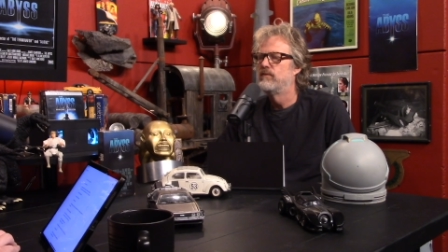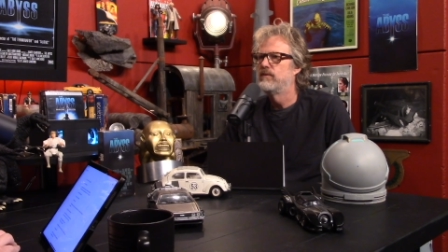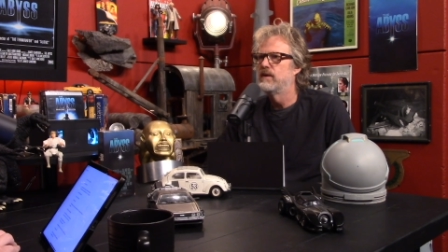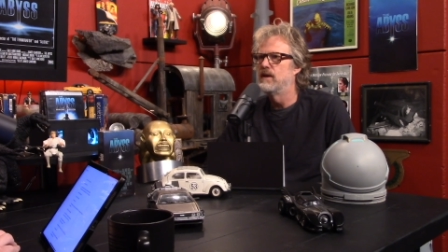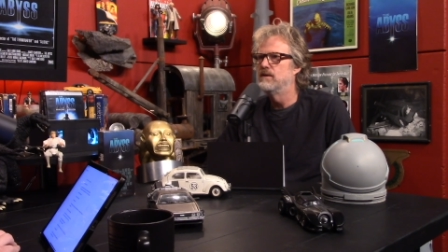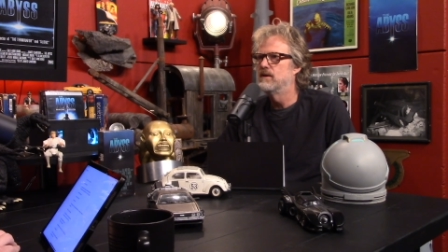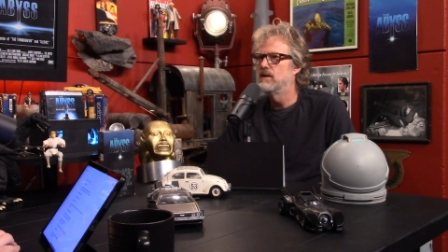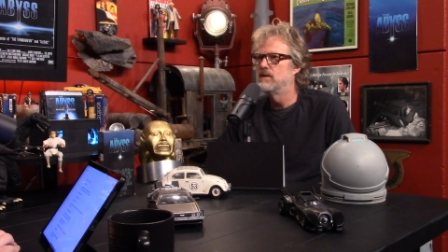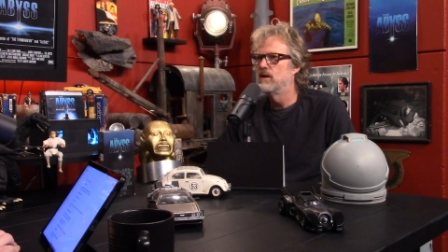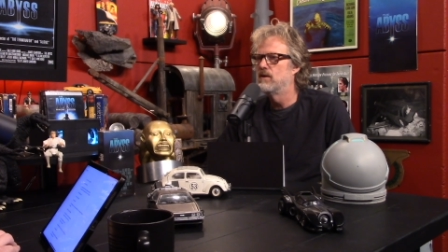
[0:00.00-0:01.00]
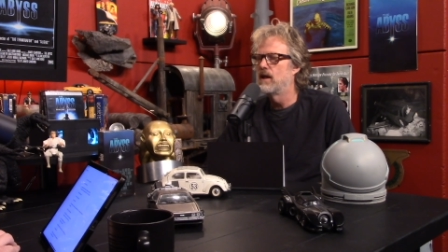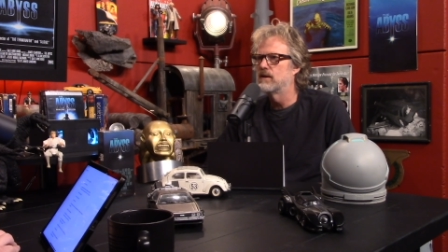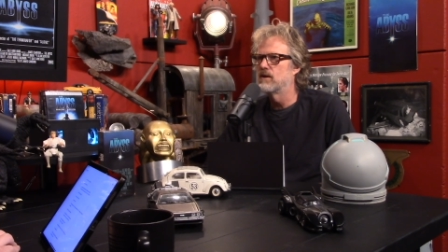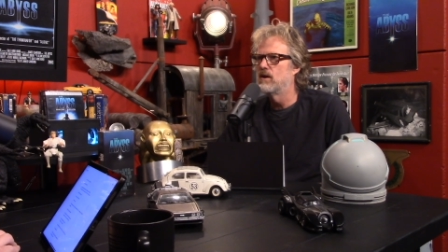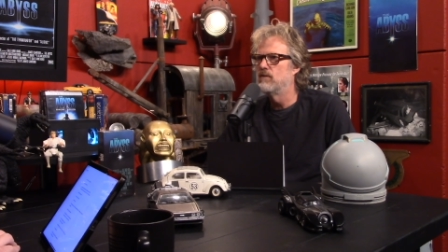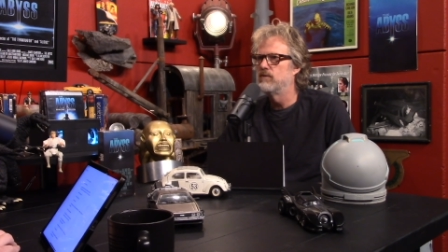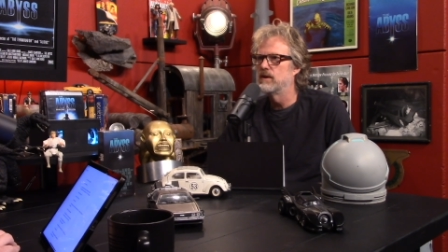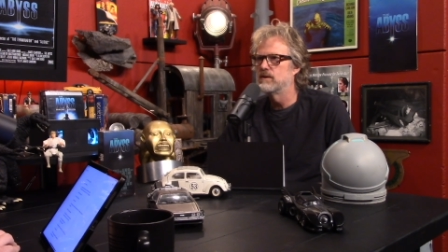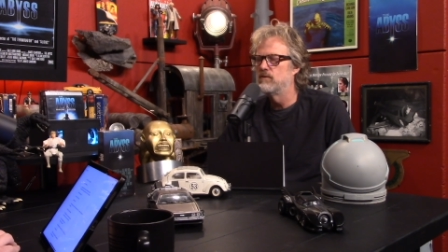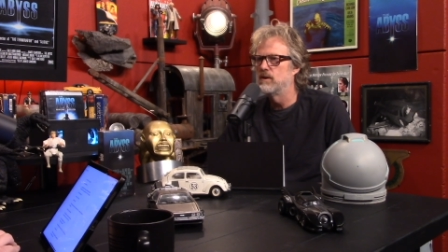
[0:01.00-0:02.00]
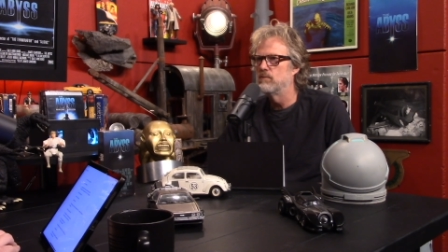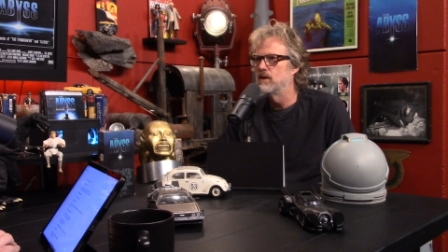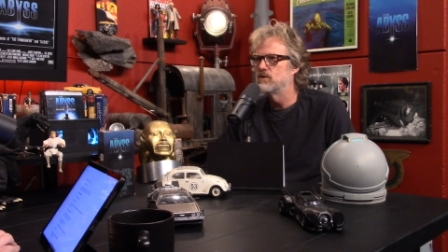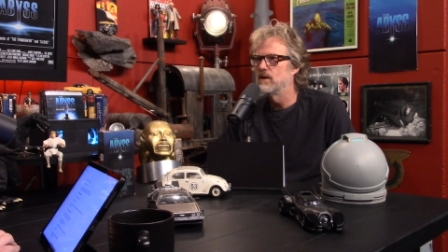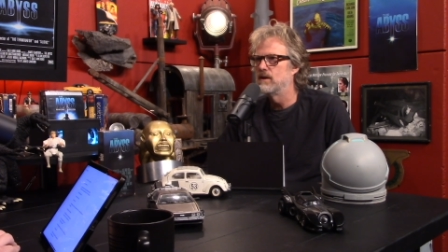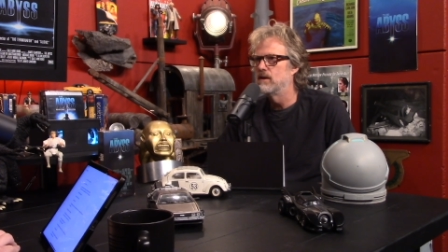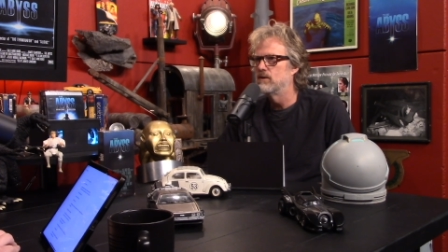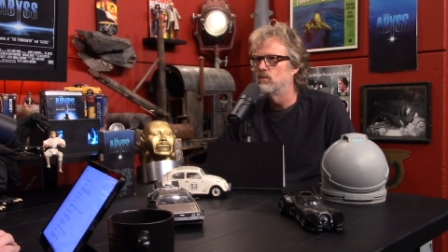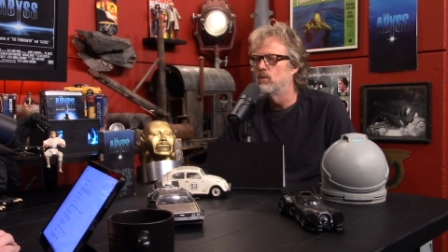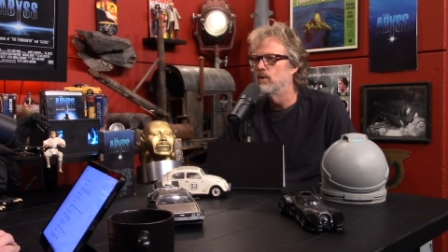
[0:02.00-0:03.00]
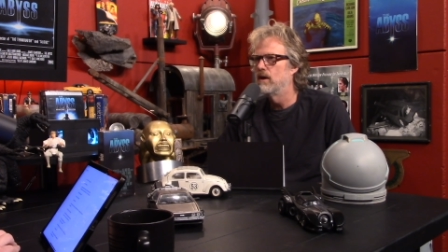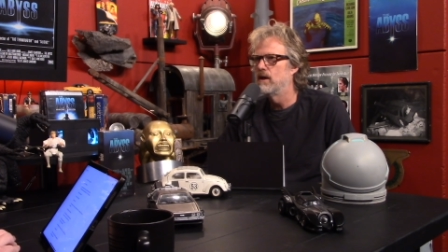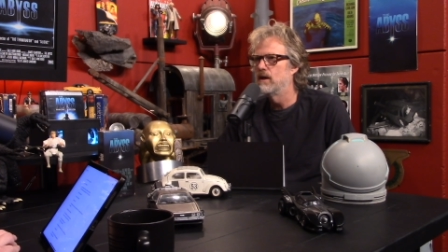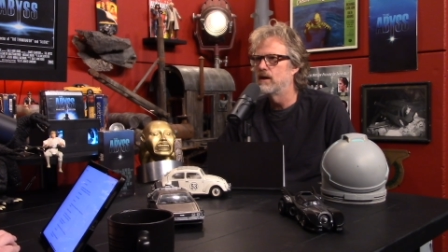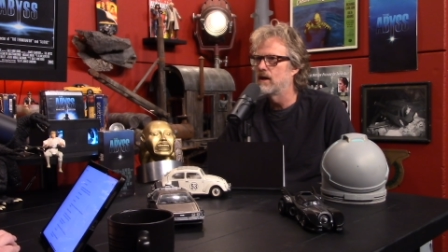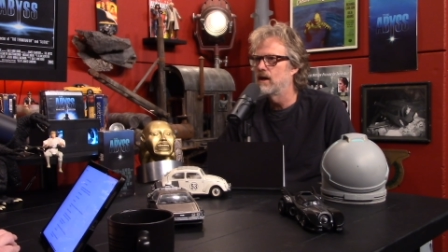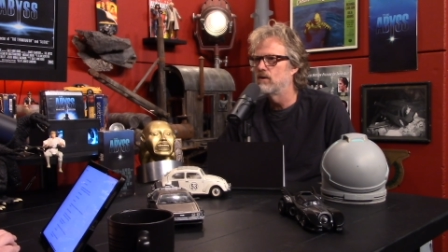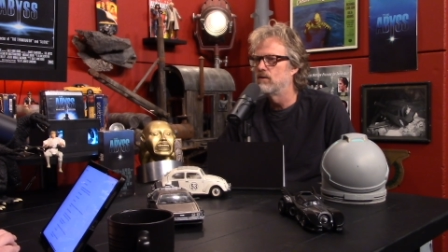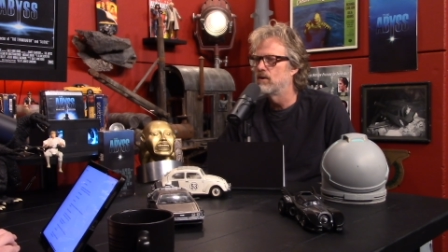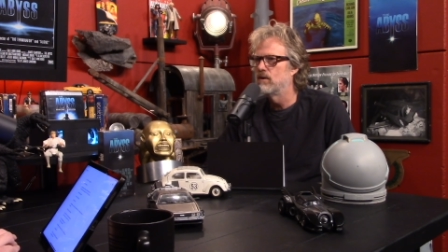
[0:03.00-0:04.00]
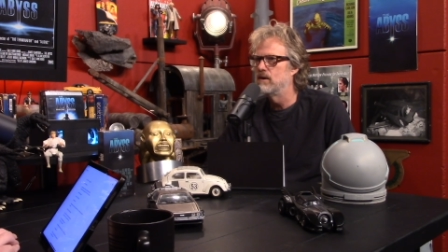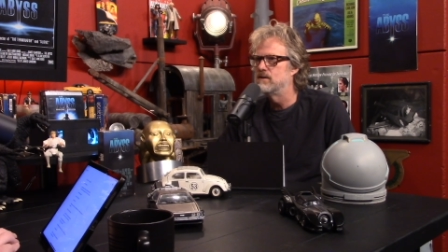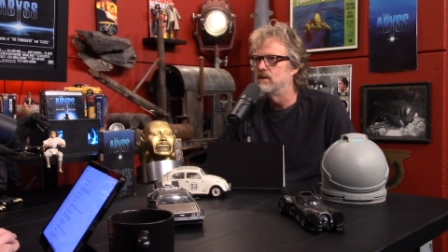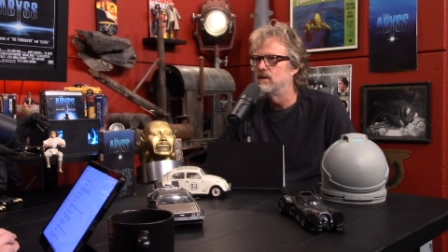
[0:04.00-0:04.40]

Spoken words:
And then like the conflict of them like trying to get the warhead and the guy going crazy.